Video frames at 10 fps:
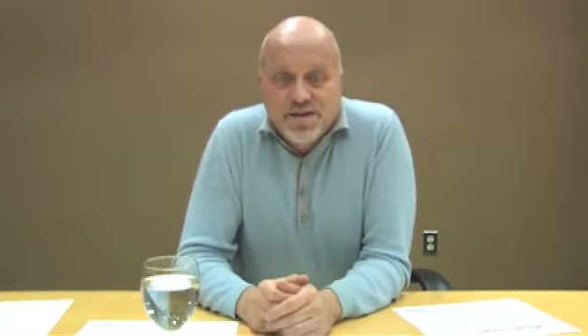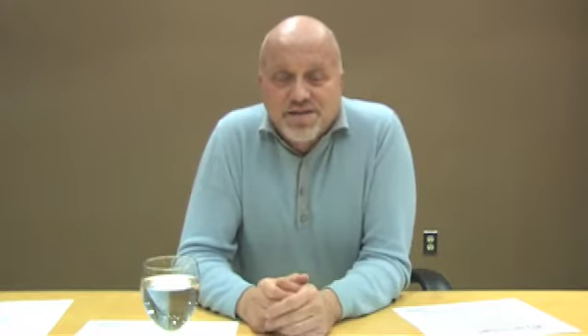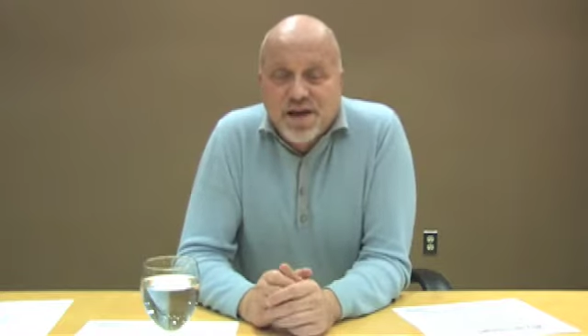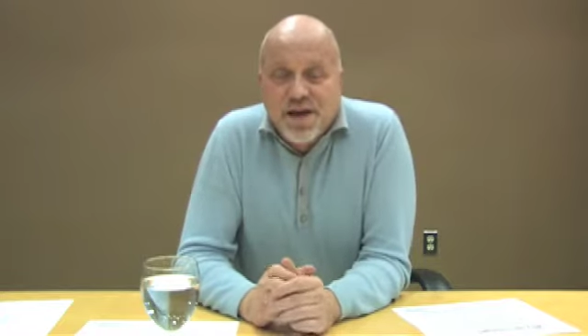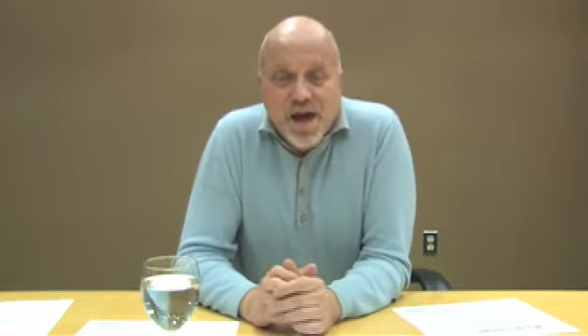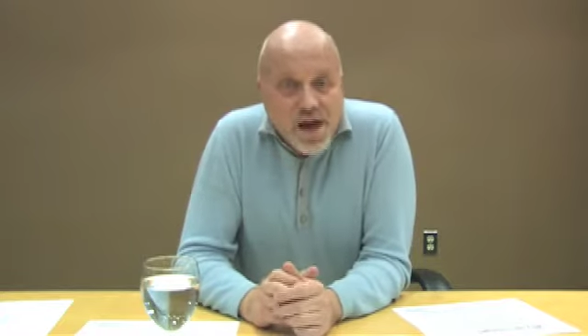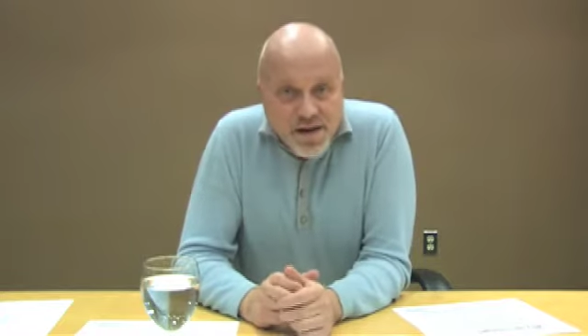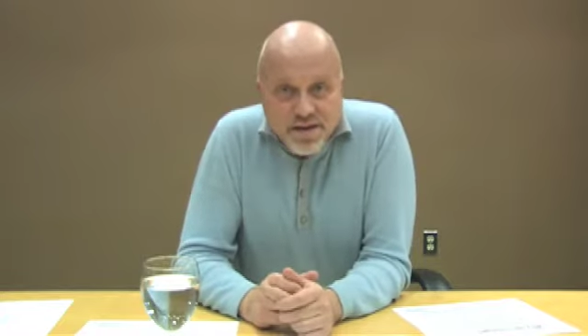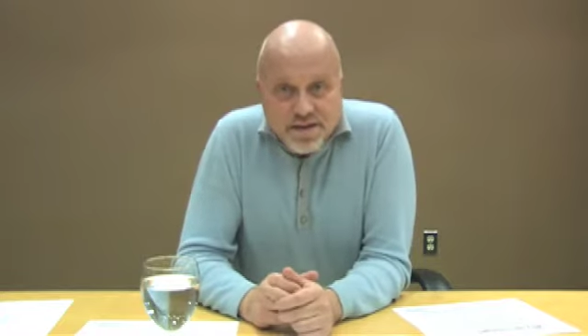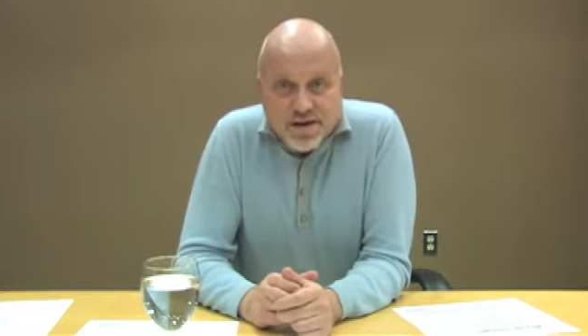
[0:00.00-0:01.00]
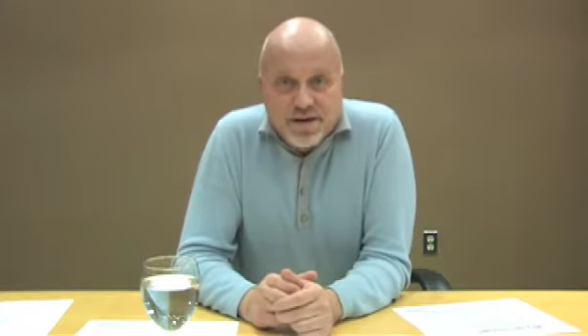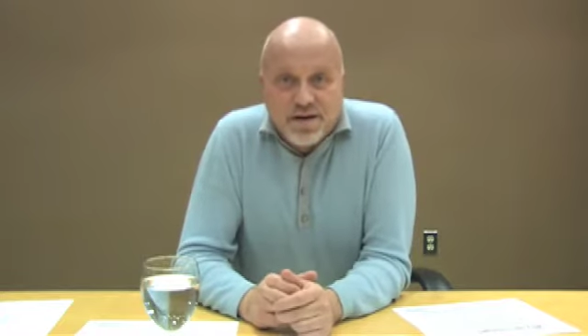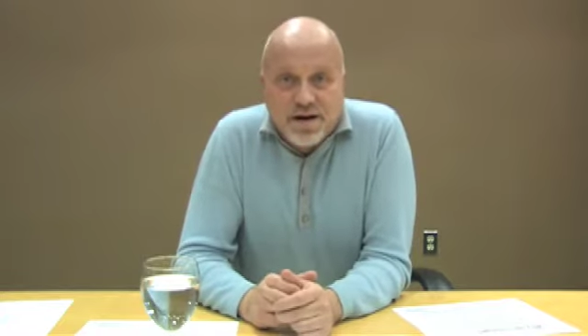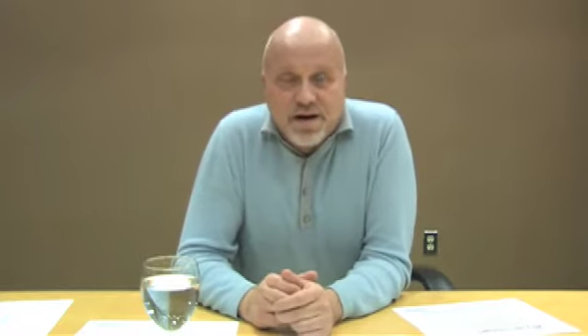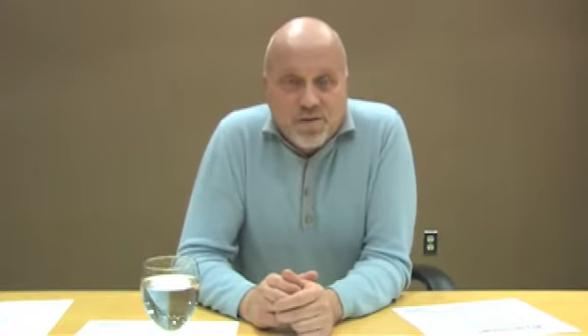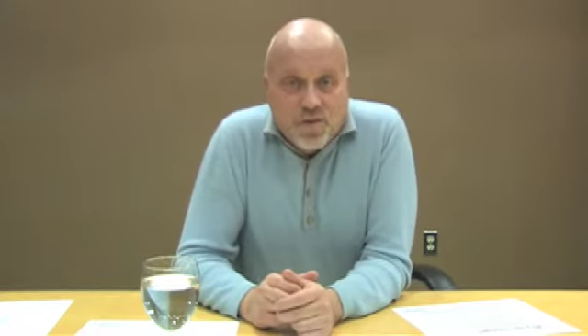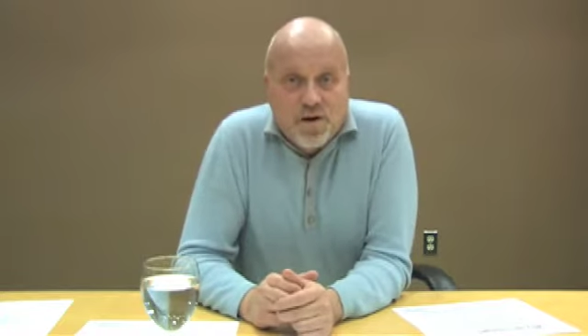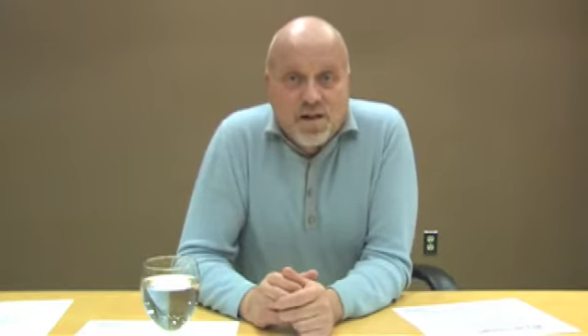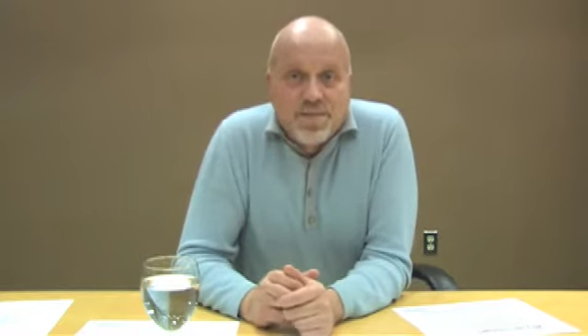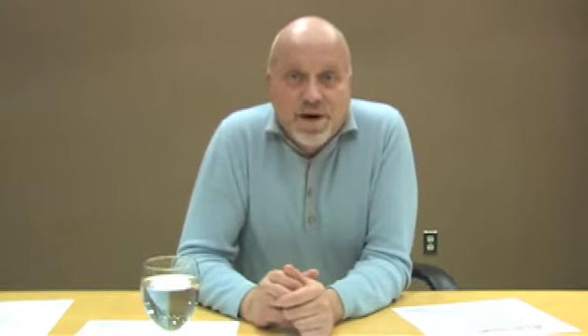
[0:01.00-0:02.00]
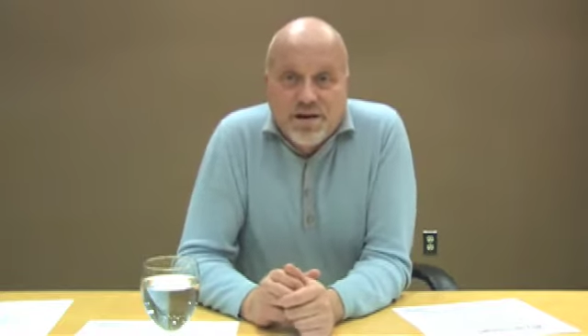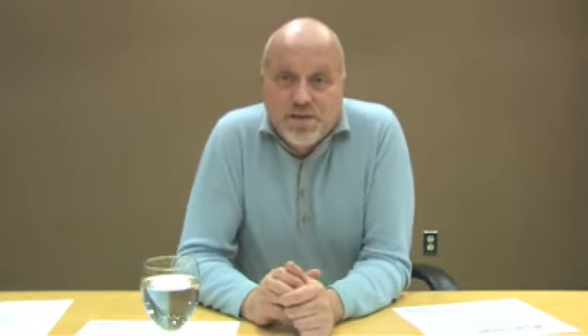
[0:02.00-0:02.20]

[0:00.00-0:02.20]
say anything at all about